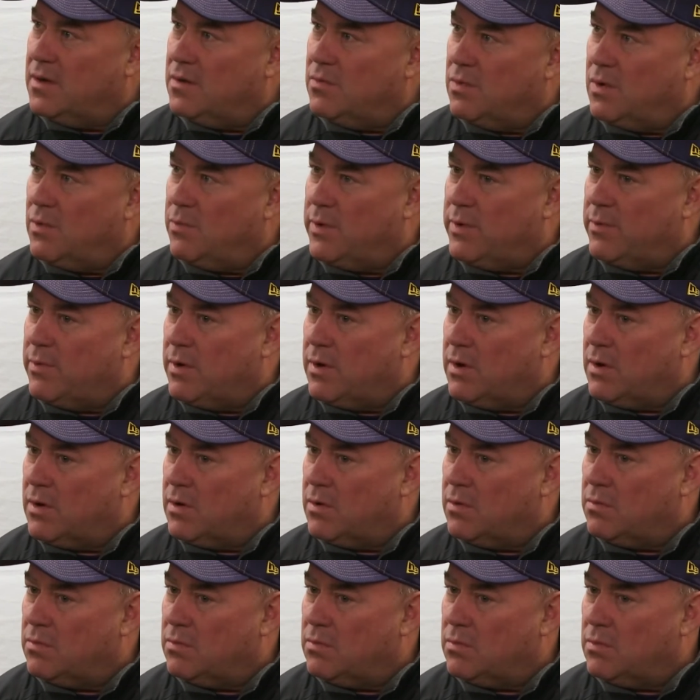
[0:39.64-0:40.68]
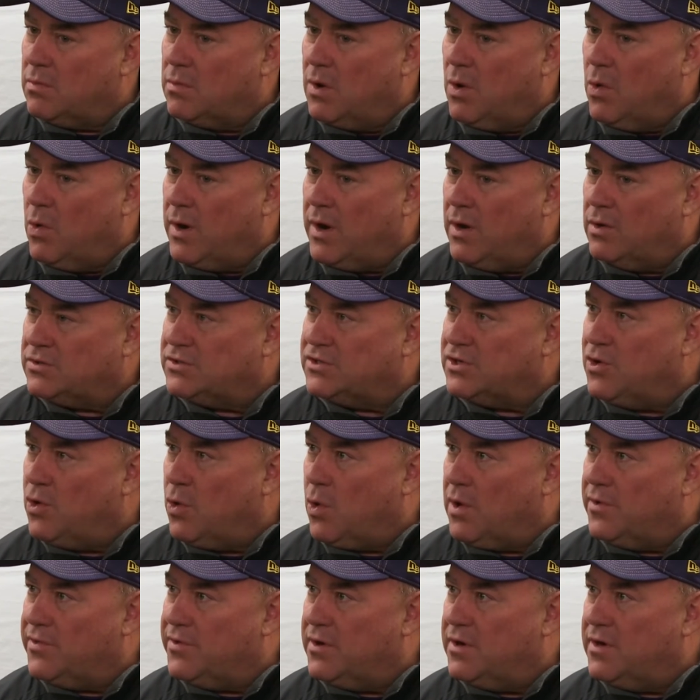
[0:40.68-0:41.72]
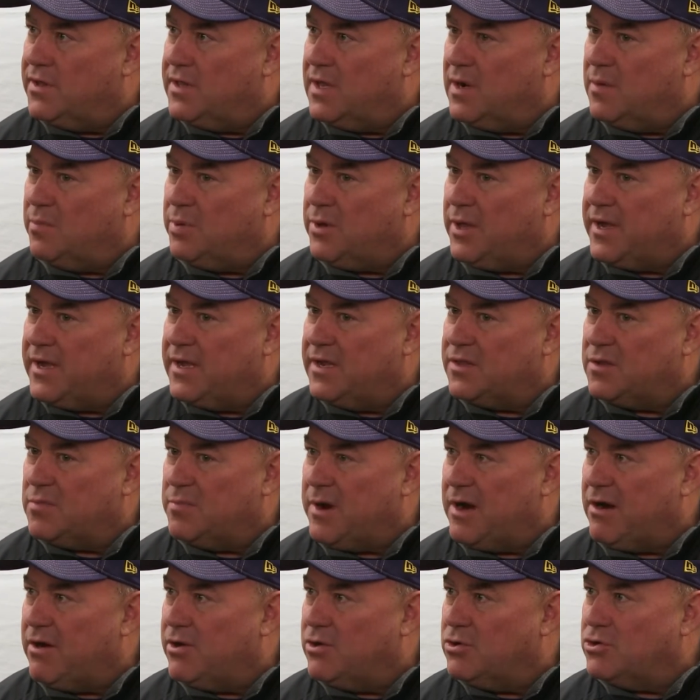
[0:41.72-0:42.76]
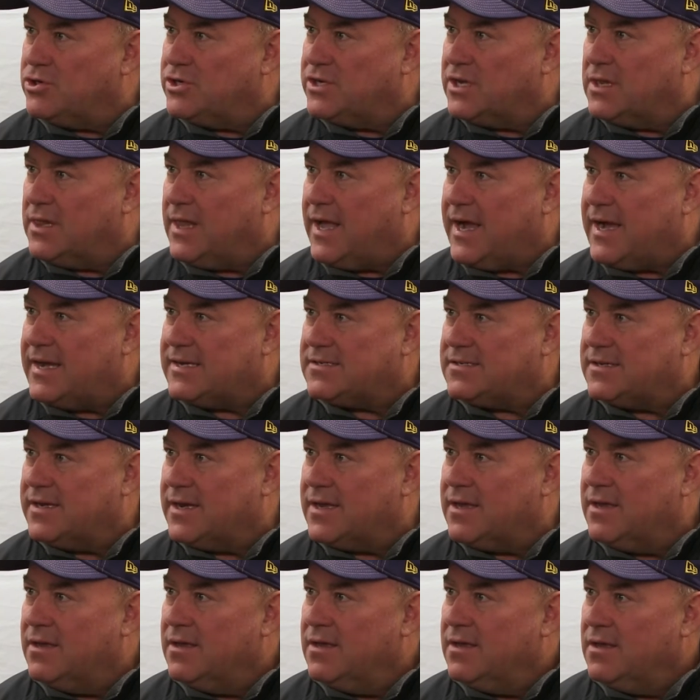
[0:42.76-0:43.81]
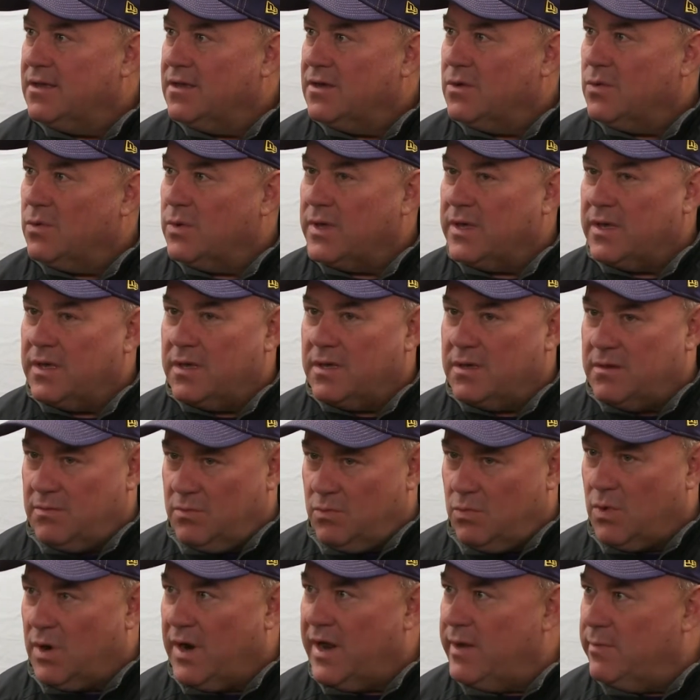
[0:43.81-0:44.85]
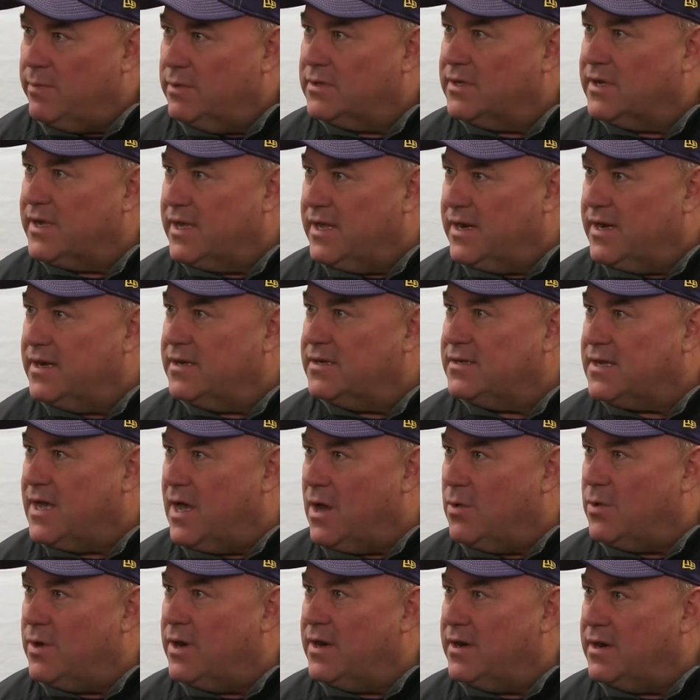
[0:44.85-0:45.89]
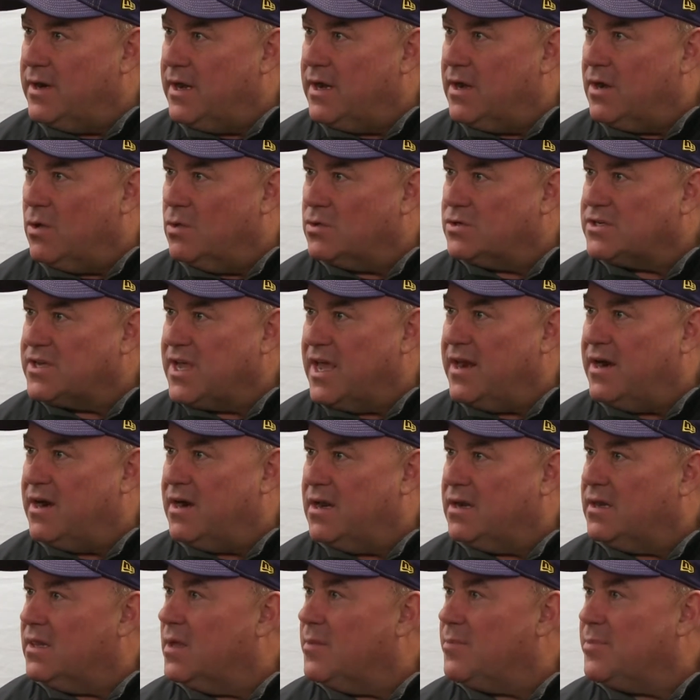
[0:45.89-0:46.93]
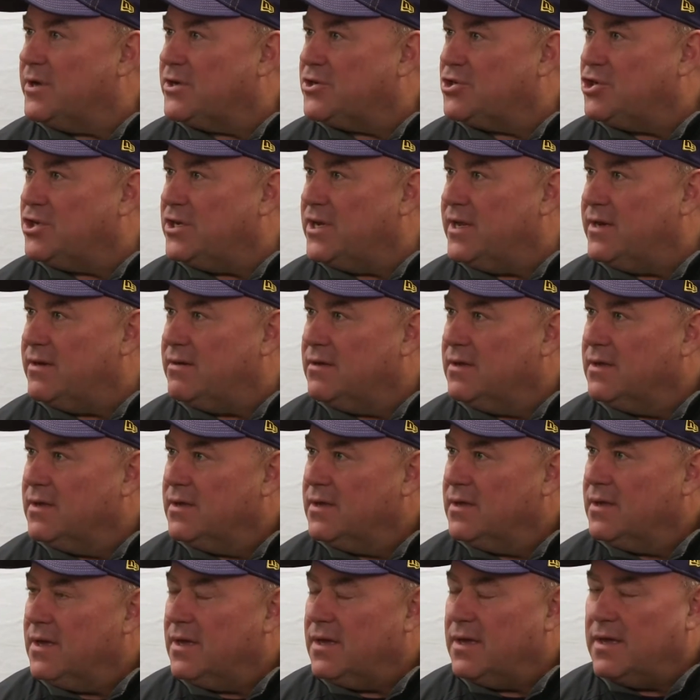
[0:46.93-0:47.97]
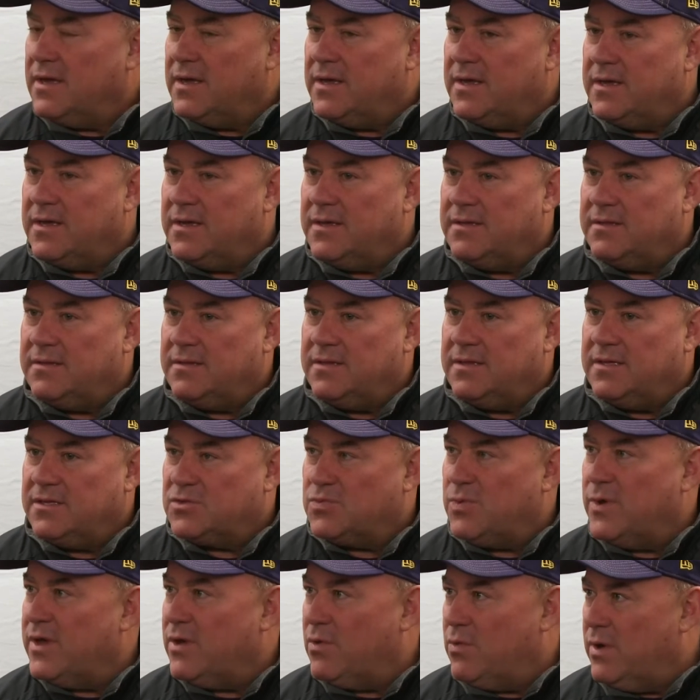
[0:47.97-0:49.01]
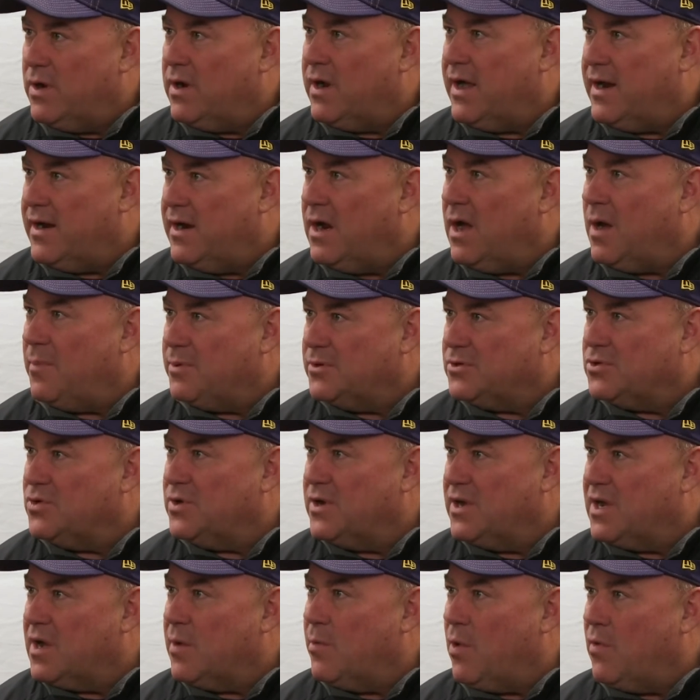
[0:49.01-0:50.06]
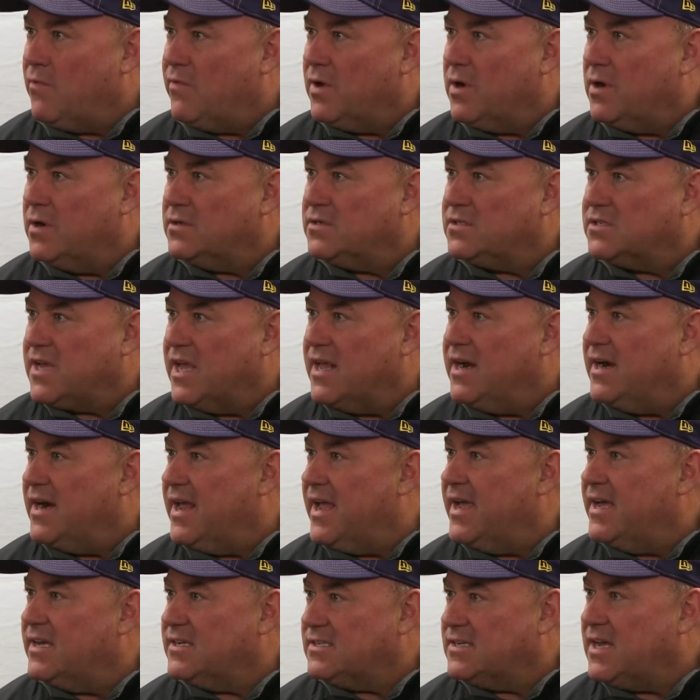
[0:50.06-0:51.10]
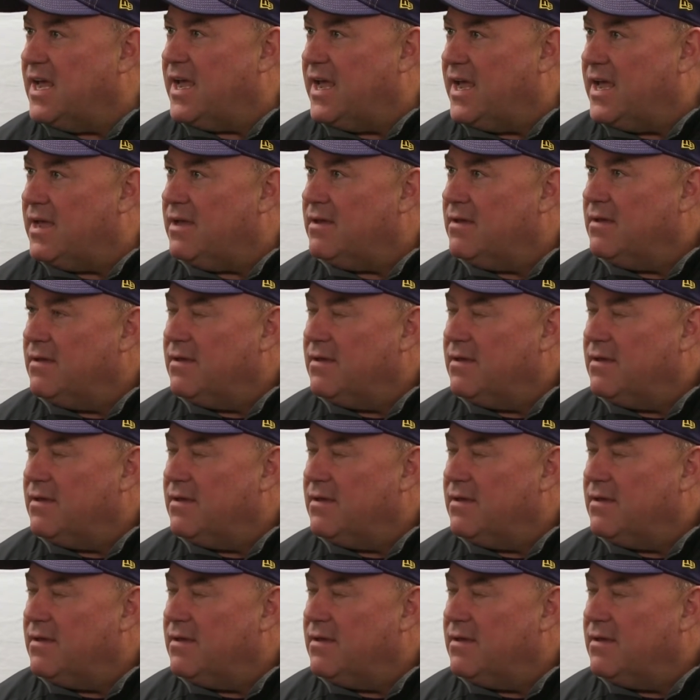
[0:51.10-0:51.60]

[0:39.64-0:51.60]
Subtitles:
When we were going out to Northern and then playing at the Mariucci Classic, we were able to get in town and go skate on an Olympic sheet. This week we had an opportunity to come over and skate at ASA